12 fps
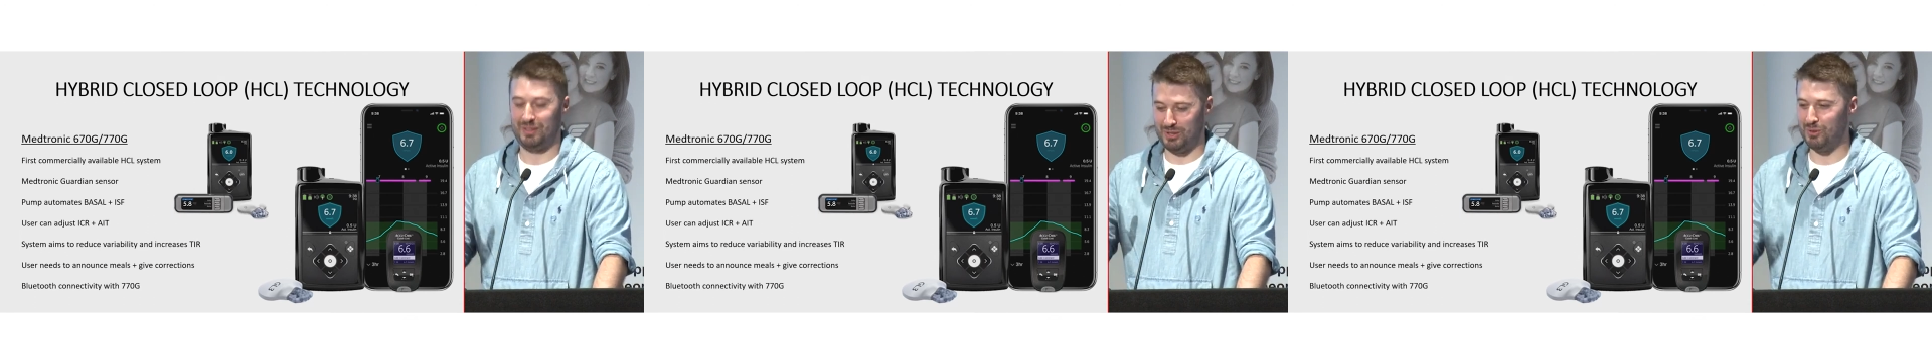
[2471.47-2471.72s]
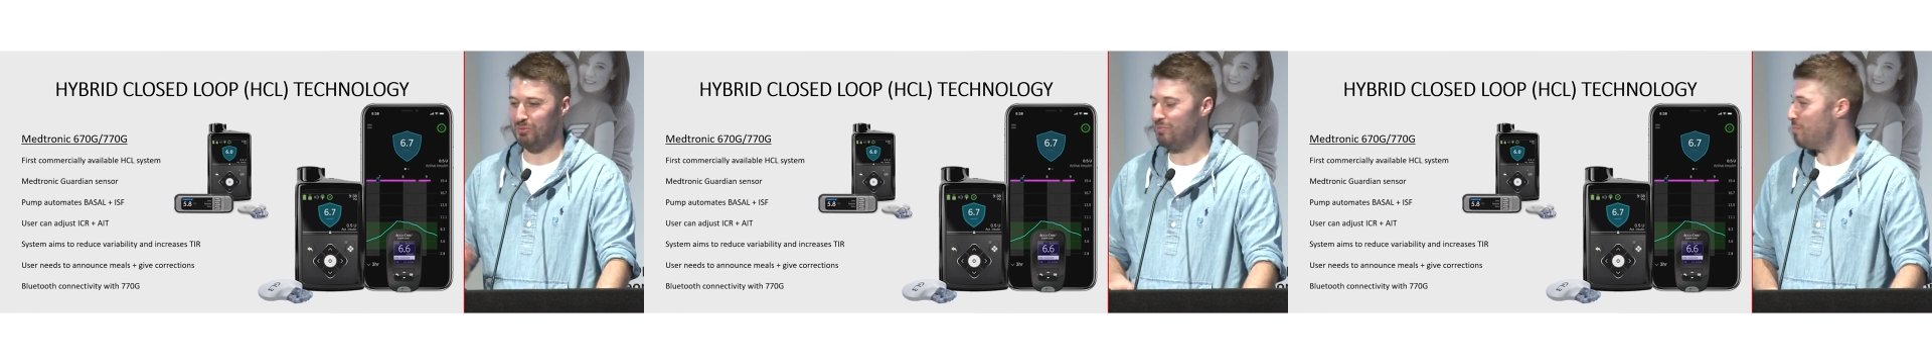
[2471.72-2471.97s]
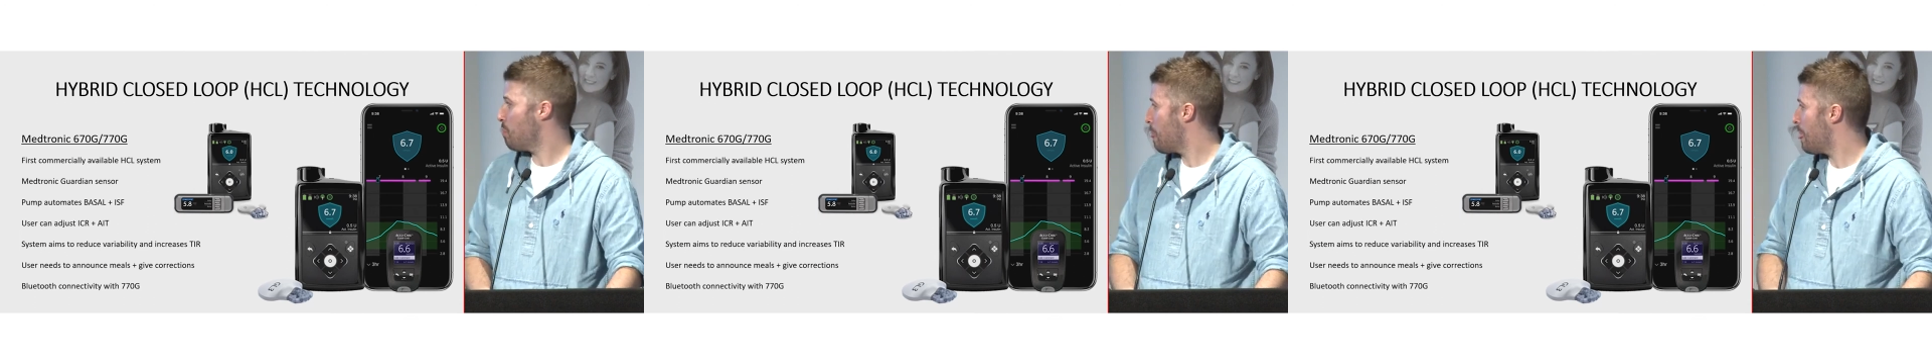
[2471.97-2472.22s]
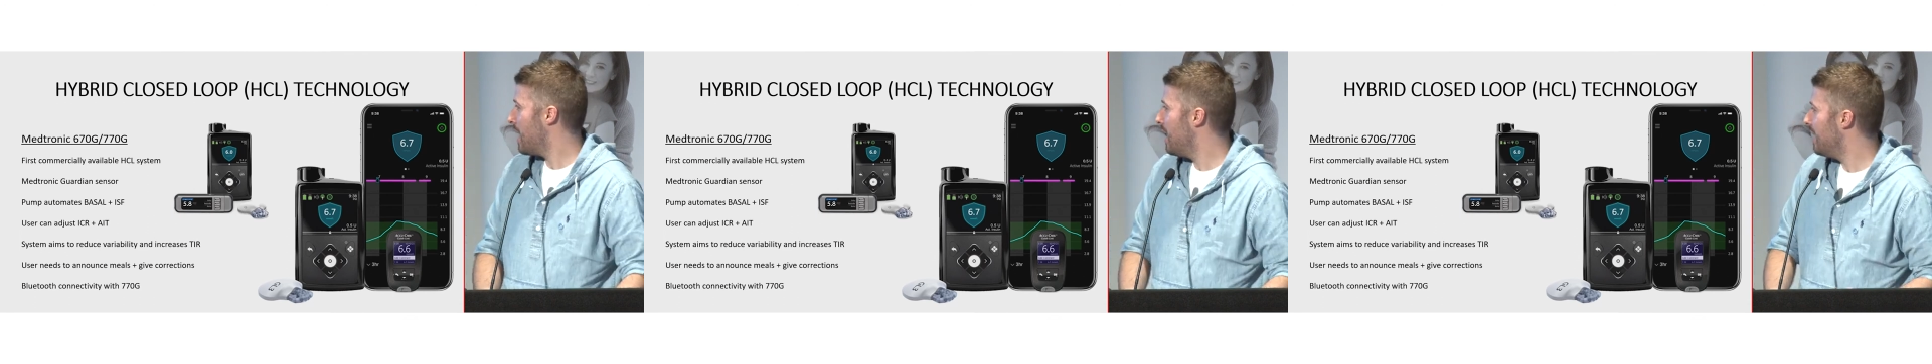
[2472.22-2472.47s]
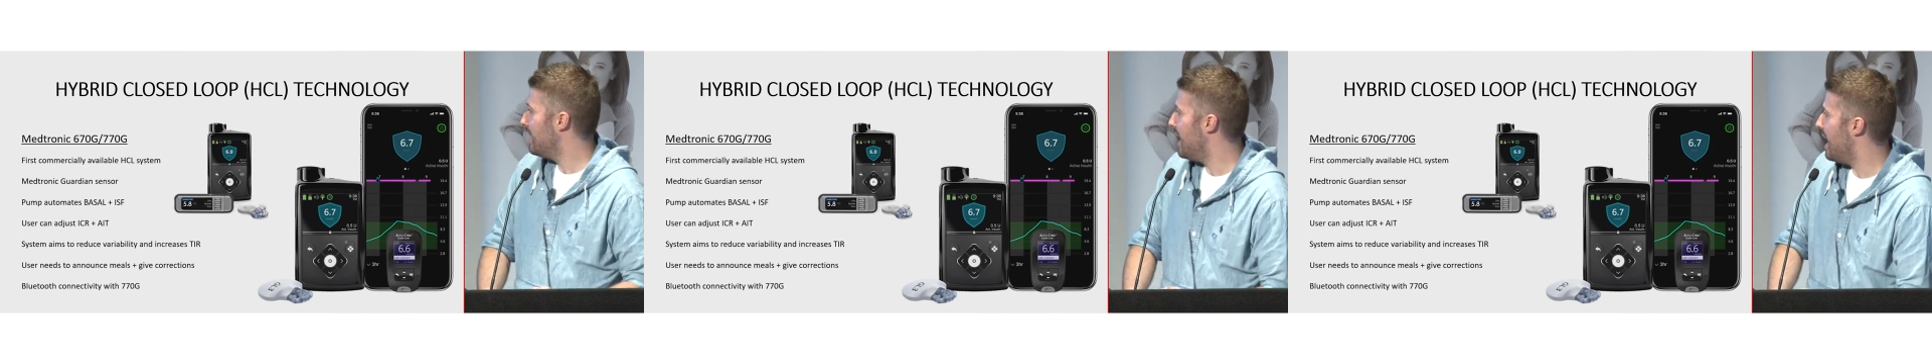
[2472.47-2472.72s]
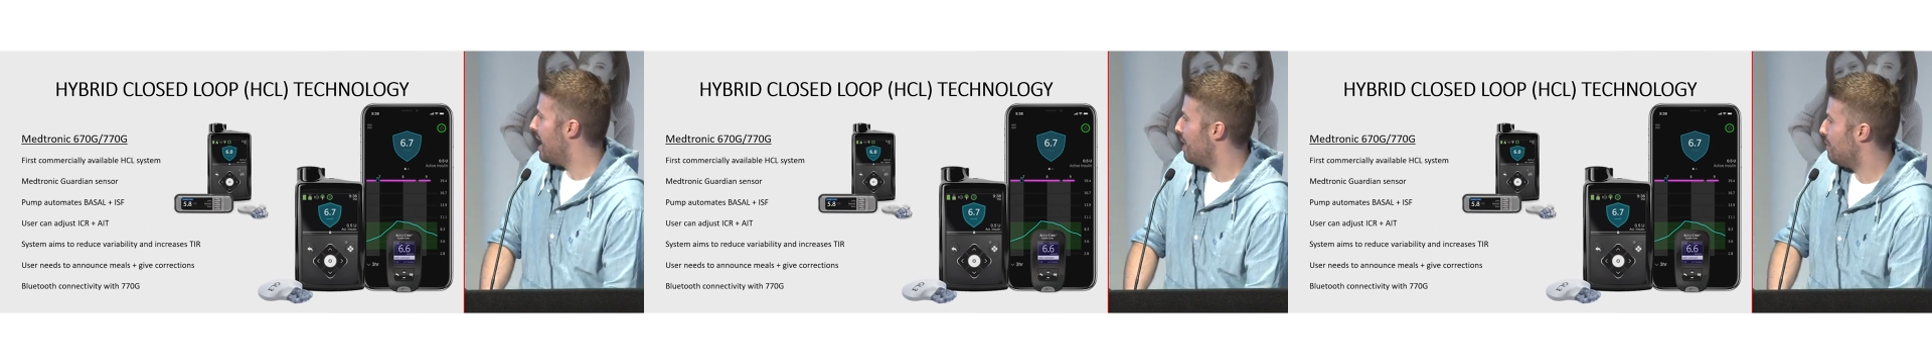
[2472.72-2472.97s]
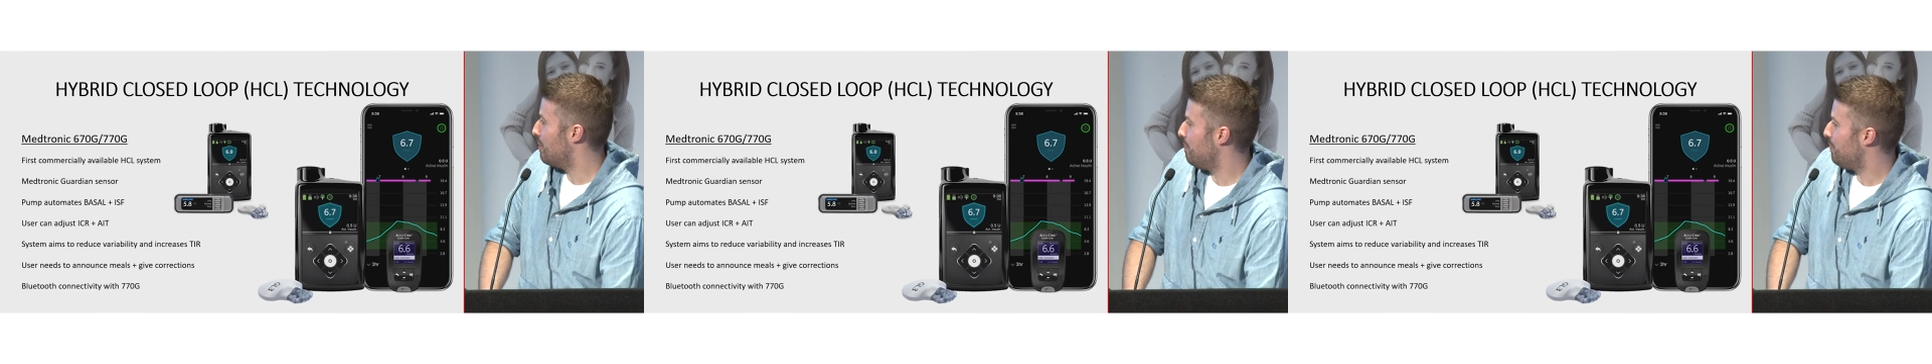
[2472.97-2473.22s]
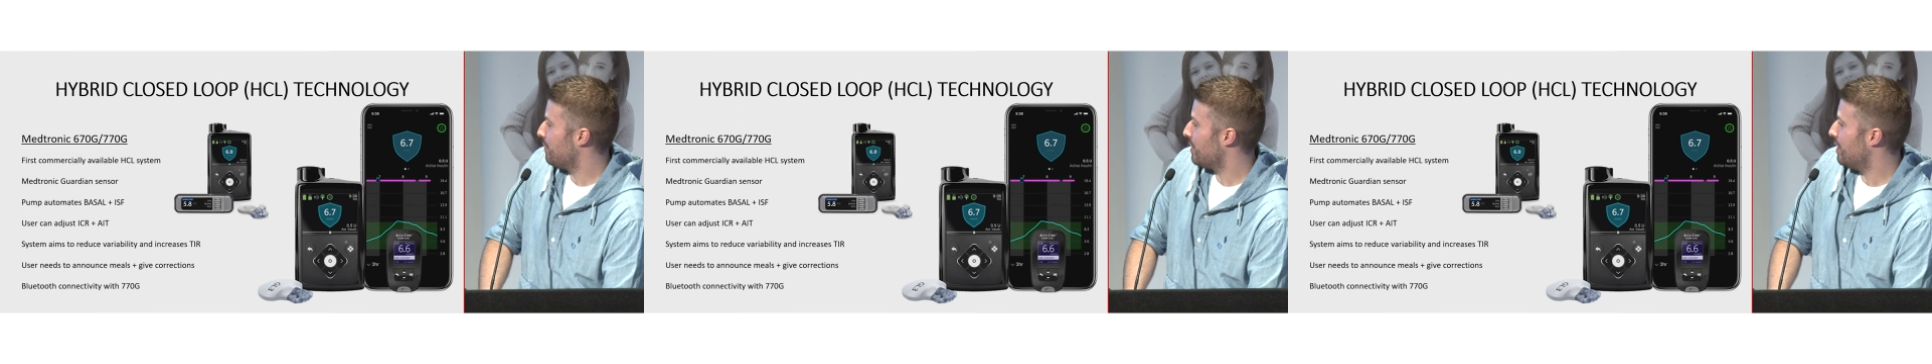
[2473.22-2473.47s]
Cool. Now,
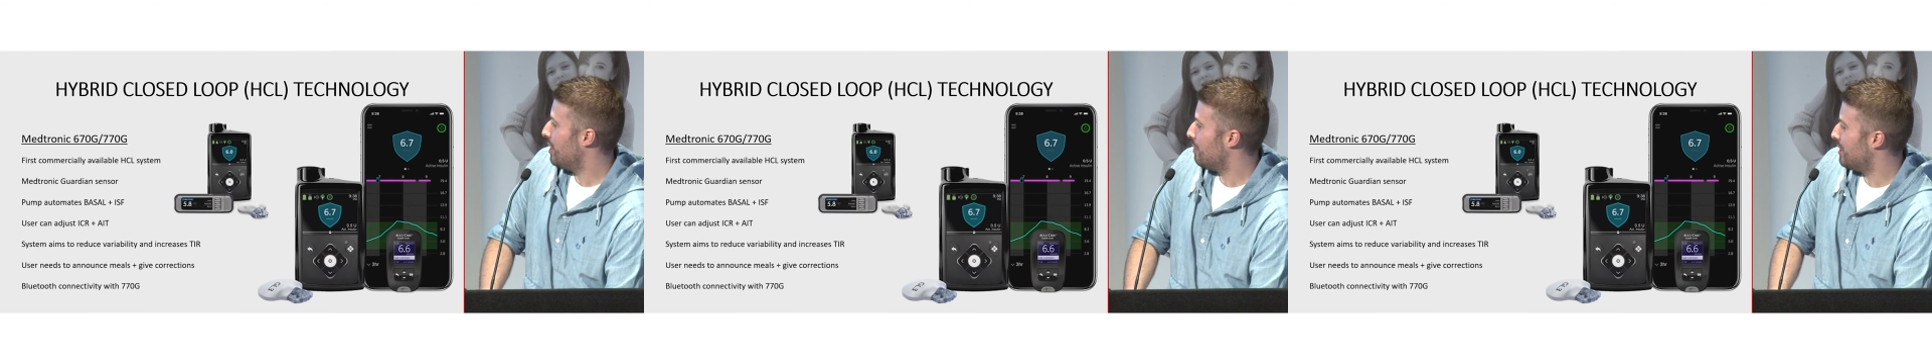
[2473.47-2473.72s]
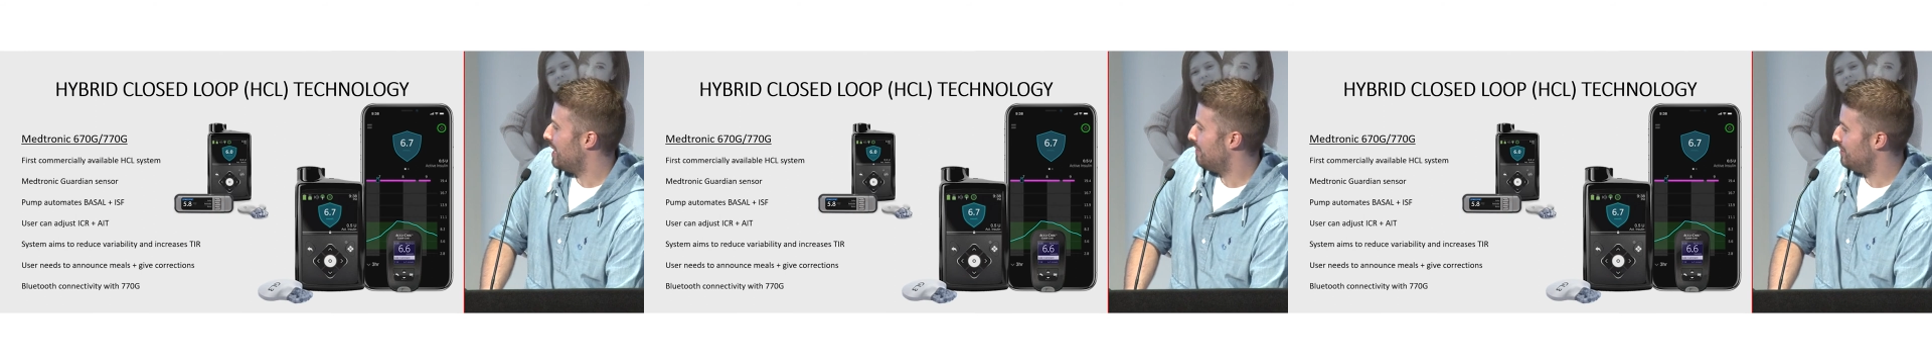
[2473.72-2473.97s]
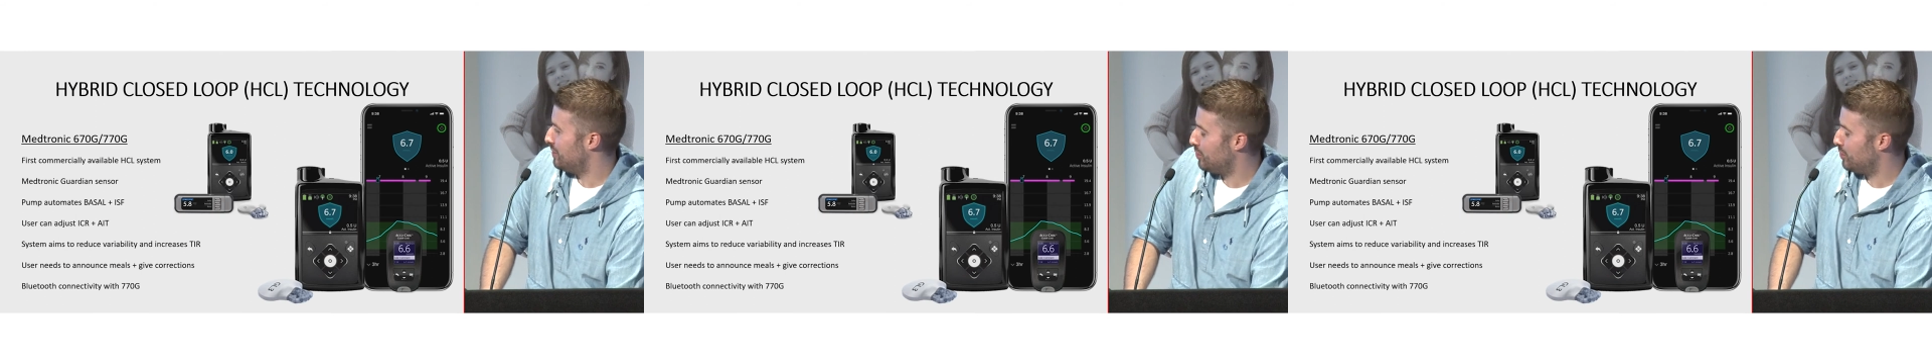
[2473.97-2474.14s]
I'm going to have to